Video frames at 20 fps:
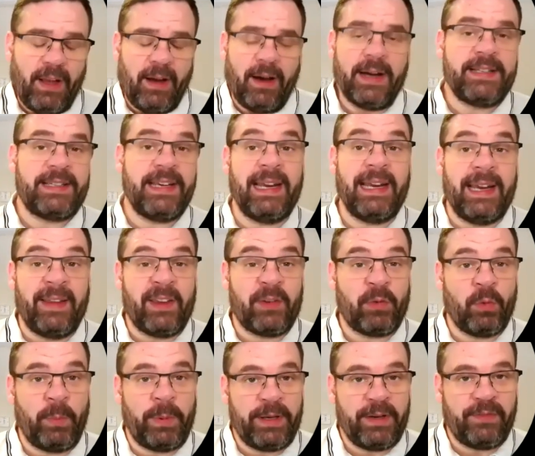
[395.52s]
Ideally, this
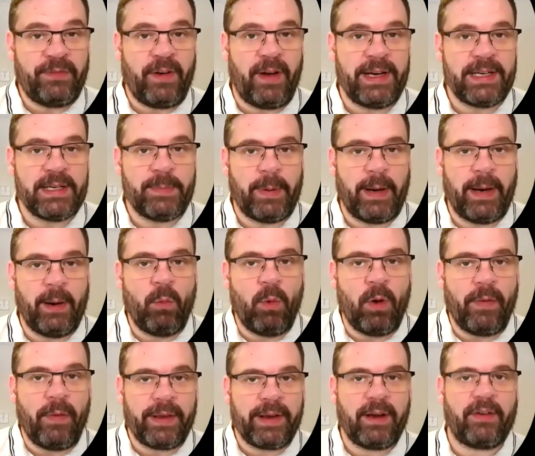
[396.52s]
would be defined by
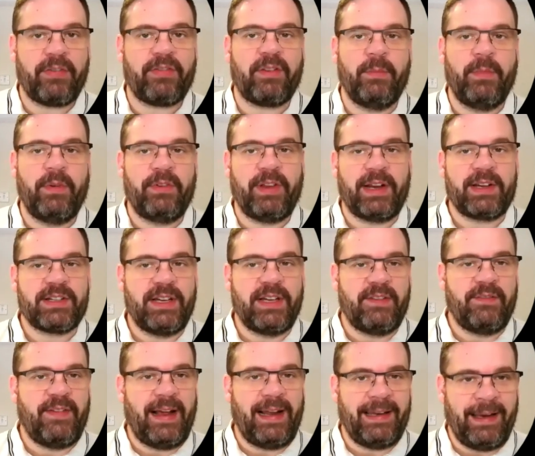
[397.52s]
what the customers
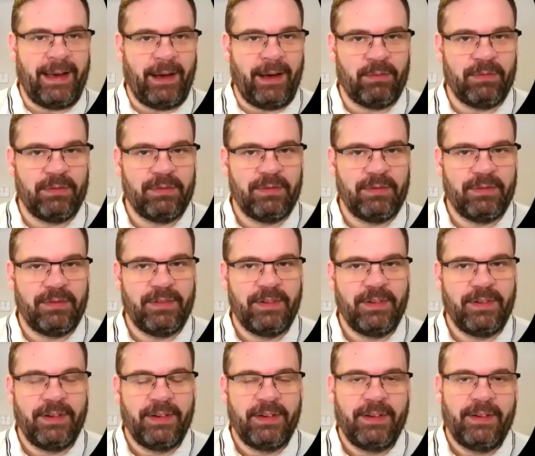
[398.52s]
actually value.
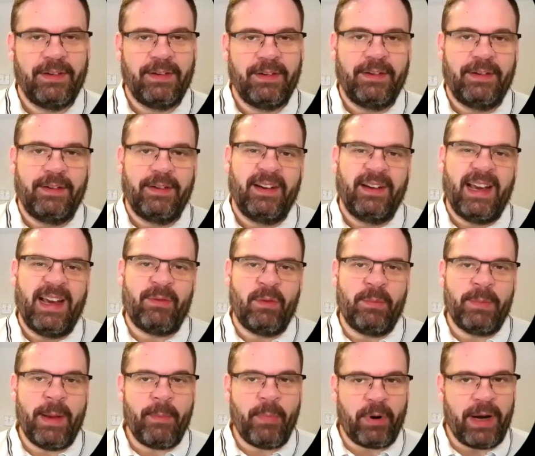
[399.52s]
And
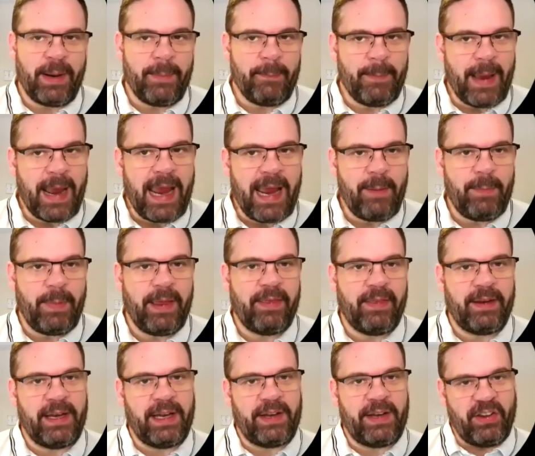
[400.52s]
remember, it may be
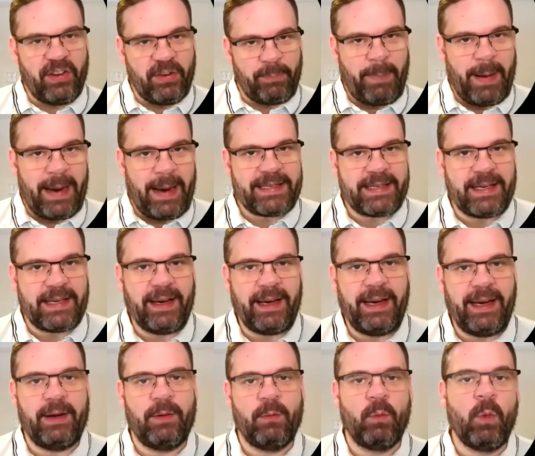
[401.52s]
that it is better
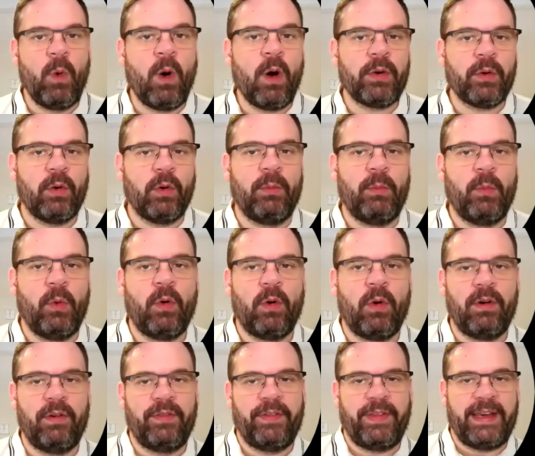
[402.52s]
in one or
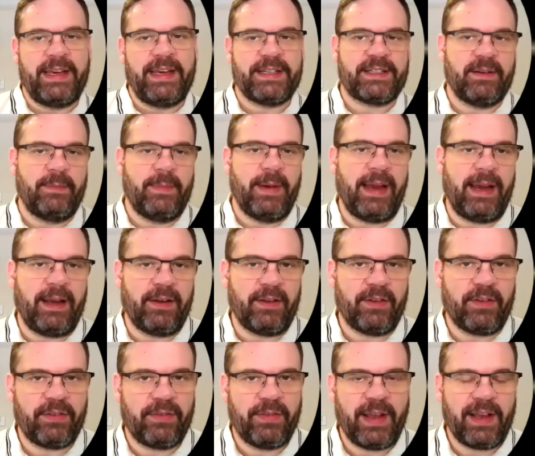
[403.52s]
more of these
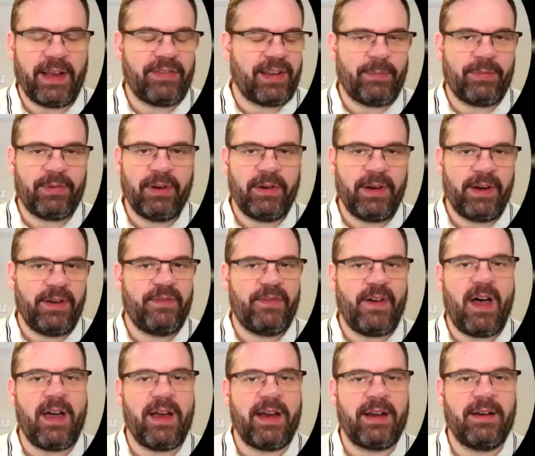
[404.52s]
domains. That's absolutely
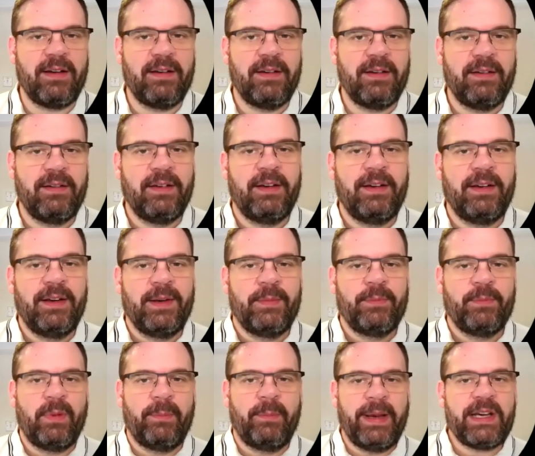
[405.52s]
fine.
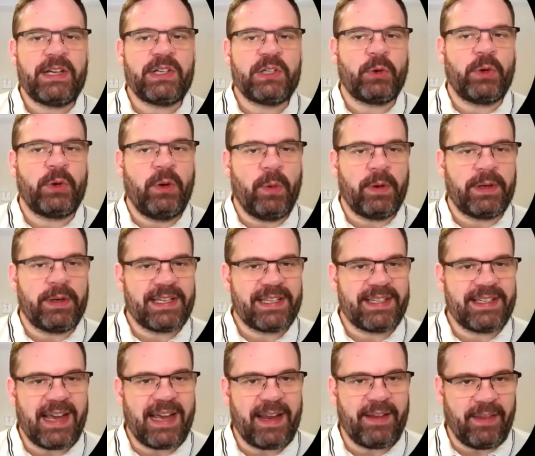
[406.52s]
But make sure you
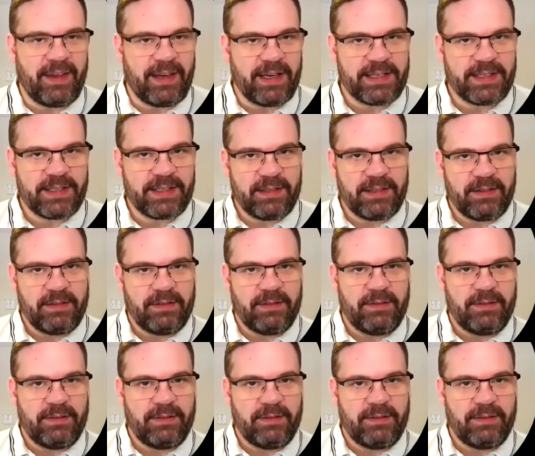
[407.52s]
understand this.